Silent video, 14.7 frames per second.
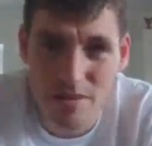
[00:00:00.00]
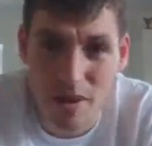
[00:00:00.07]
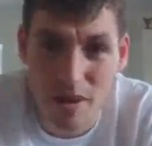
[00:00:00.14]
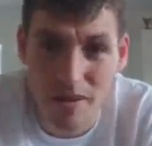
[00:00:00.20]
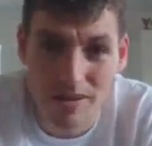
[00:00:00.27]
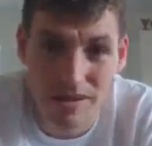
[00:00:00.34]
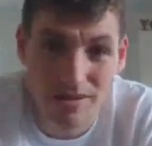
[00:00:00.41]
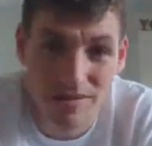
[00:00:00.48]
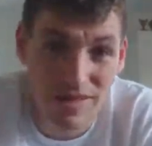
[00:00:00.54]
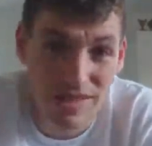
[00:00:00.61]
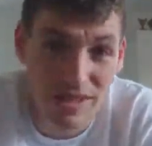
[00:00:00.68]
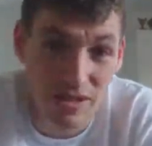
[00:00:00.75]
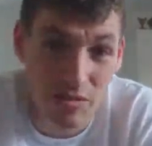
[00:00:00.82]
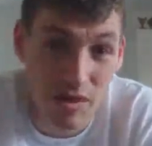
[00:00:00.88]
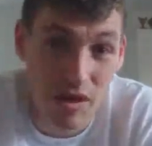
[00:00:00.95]
poll doesn't really
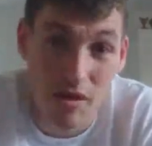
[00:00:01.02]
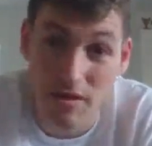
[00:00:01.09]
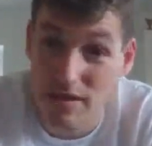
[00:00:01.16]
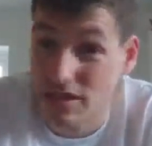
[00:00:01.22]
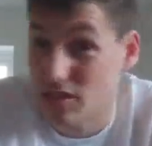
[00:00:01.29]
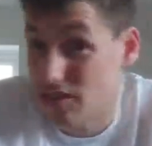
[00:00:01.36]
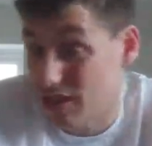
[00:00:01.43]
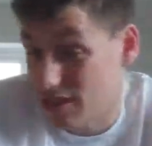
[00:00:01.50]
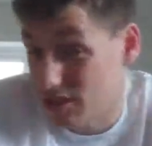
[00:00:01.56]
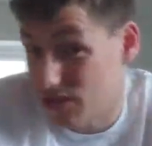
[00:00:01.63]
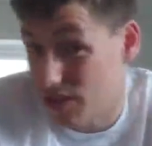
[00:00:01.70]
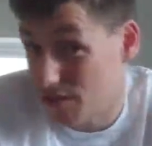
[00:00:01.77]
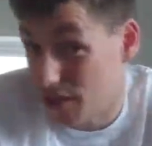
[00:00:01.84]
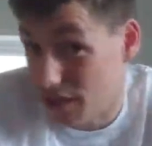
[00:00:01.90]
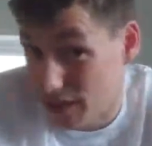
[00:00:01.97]
do well. Obviously got
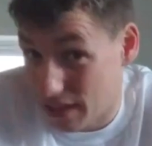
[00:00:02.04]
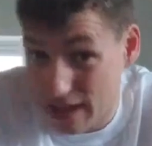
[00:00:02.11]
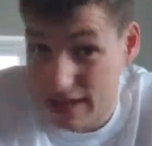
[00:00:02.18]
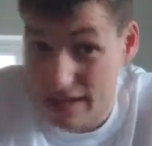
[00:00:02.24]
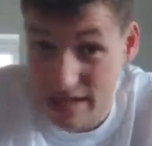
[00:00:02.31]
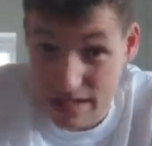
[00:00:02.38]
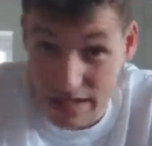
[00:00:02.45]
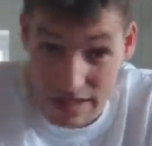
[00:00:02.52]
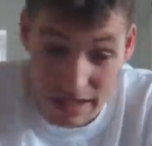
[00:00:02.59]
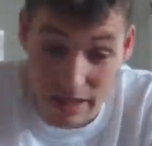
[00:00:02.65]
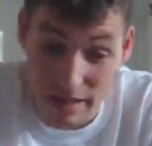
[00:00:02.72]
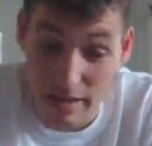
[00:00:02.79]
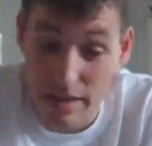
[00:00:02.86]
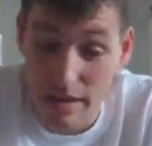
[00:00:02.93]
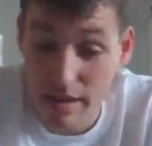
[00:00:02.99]
Israel right last
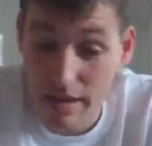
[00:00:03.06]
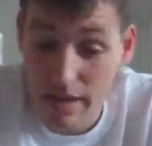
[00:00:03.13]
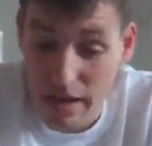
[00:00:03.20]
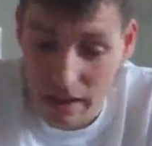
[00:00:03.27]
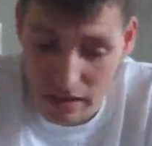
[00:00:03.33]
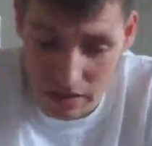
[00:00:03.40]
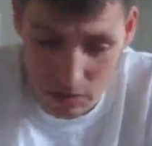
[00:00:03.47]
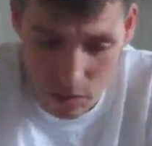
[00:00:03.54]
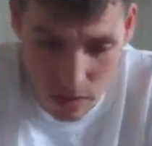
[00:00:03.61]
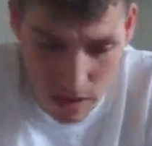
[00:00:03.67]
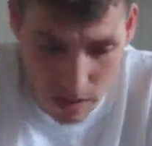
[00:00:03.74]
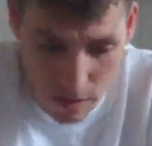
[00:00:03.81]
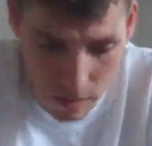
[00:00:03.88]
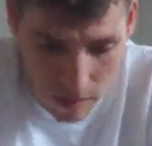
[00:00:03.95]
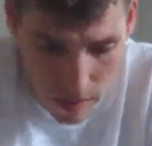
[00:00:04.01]
year as
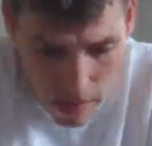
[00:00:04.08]
well.